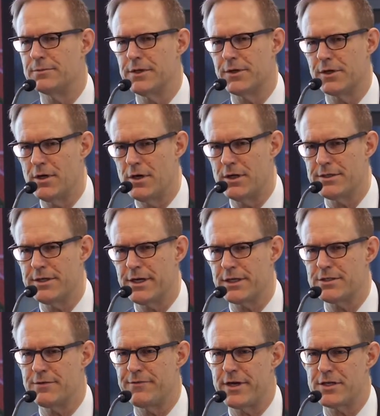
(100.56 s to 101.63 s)
in the
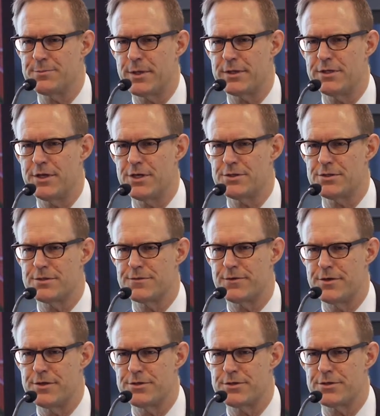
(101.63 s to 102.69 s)
context of expectations
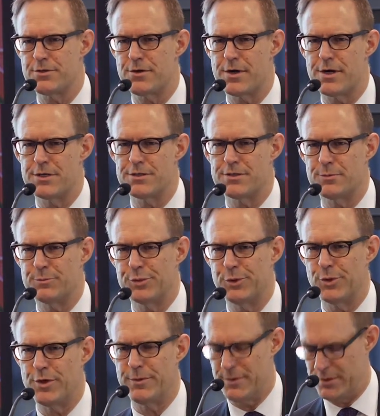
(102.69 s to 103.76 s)
for interest rates and
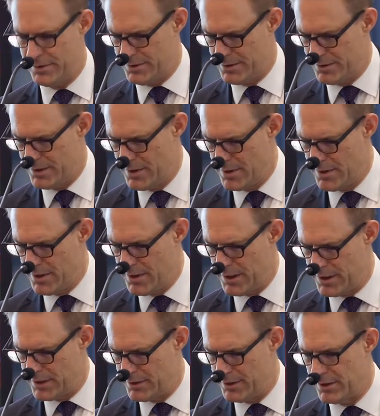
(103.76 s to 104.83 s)
employment
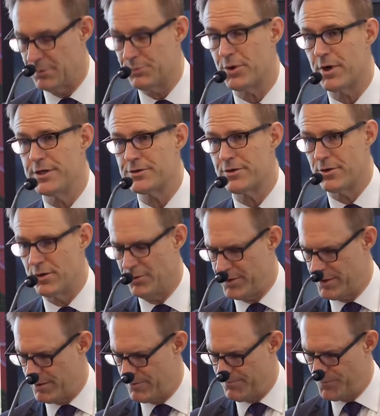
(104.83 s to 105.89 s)
and price
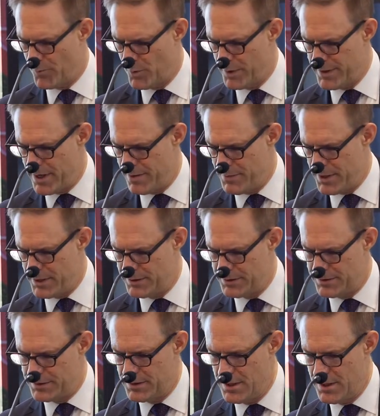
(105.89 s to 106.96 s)
growth, and what that
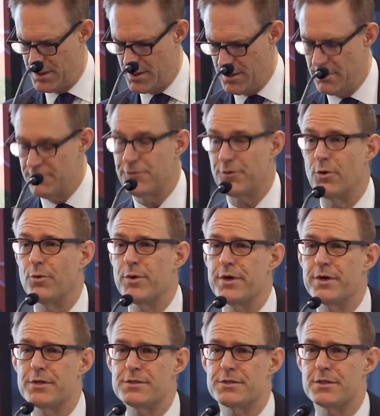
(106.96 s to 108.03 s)
means for
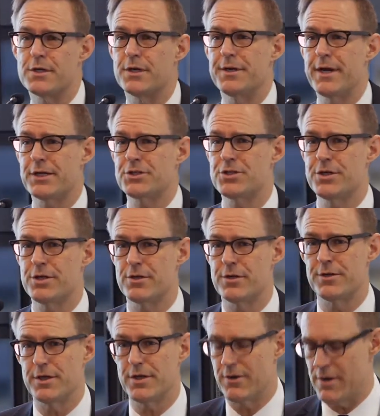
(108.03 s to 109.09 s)
arrears next year
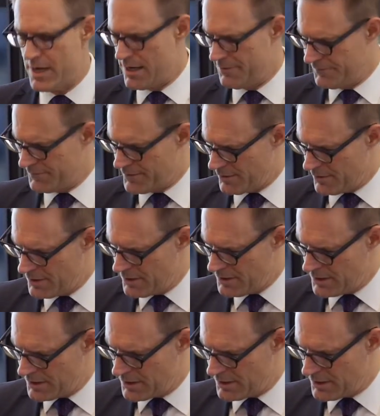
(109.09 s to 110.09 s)
and the year after.